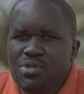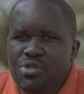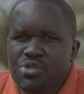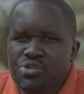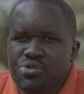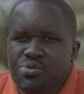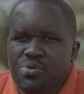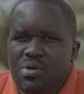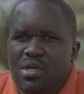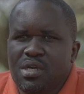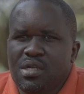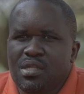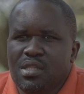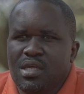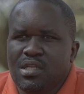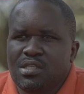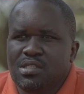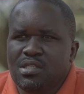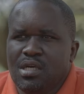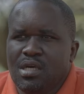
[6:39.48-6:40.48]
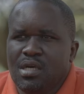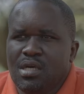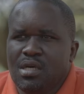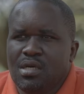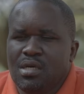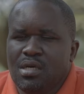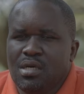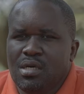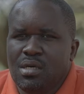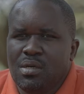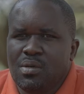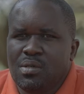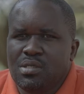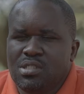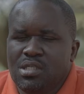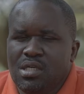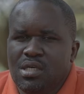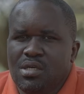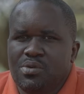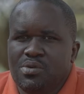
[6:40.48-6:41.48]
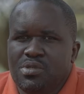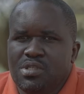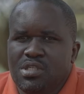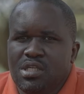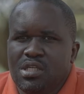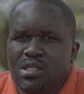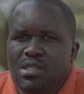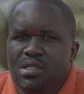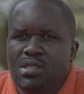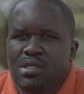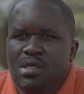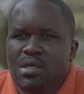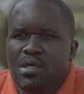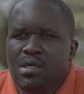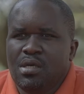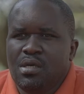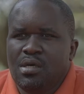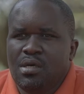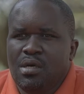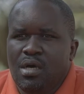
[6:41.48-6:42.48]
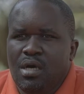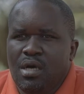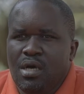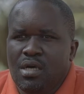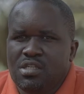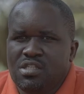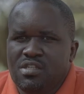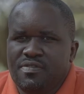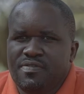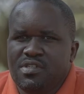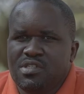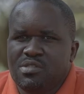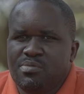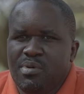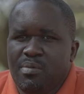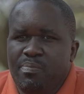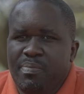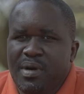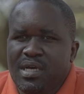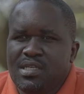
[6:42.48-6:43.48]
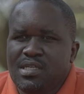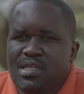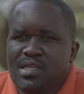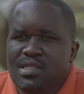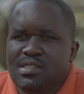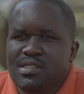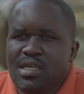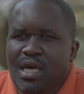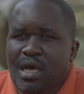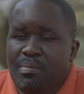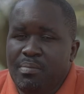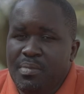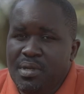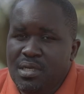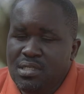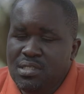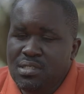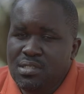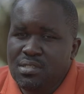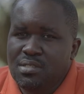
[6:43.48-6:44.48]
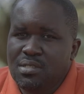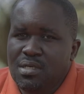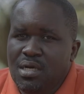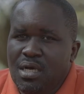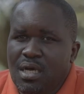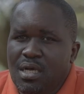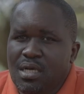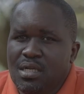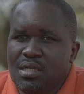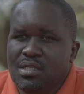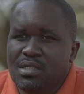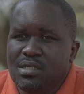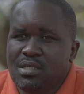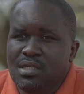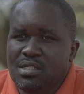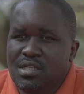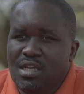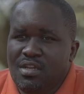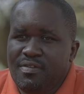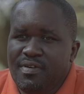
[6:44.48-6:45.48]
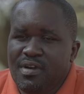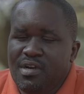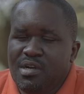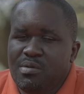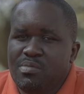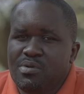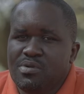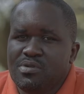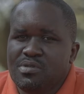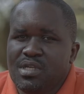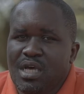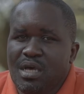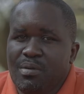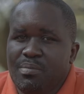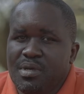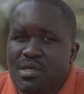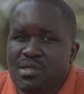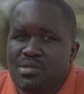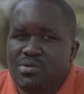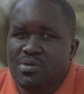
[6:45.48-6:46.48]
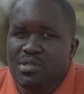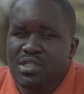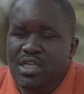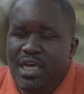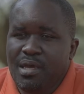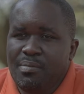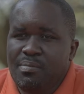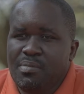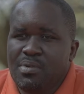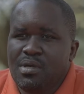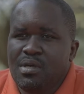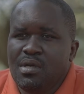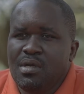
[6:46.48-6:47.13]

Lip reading: ensuring that our day routine activities by partners are met and the deliverables are met on time,